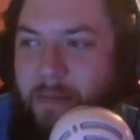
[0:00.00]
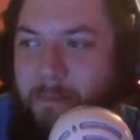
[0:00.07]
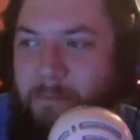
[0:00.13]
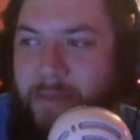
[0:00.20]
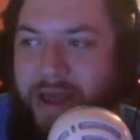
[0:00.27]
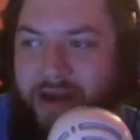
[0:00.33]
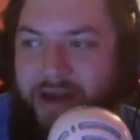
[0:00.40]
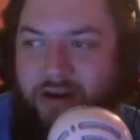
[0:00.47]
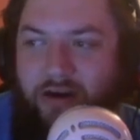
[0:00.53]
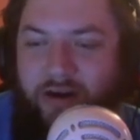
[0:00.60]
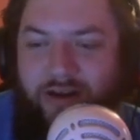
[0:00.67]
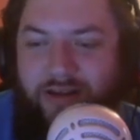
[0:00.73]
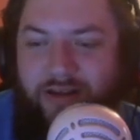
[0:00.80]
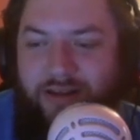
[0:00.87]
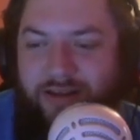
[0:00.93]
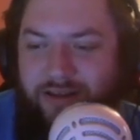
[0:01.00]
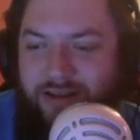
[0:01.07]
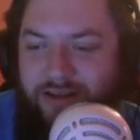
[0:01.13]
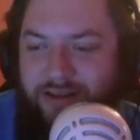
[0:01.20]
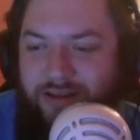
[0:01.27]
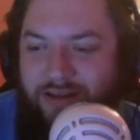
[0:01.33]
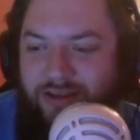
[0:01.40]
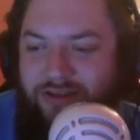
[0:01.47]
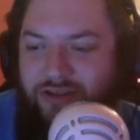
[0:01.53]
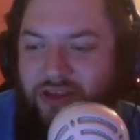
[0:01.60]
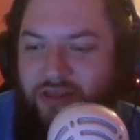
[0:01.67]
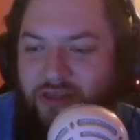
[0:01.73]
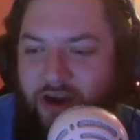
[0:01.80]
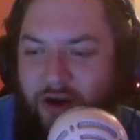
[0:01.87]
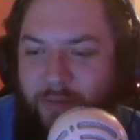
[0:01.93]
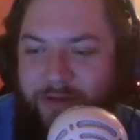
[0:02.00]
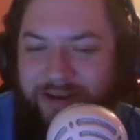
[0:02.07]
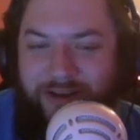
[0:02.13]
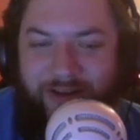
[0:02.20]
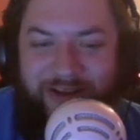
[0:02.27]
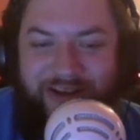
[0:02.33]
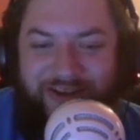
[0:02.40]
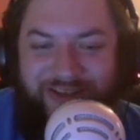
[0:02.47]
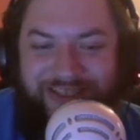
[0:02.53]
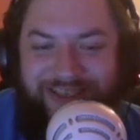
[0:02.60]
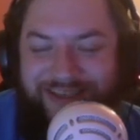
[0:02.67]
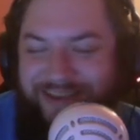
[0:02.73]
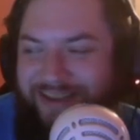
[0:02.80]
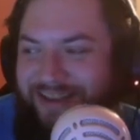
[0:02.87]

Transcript: better than the Armadyl hilt.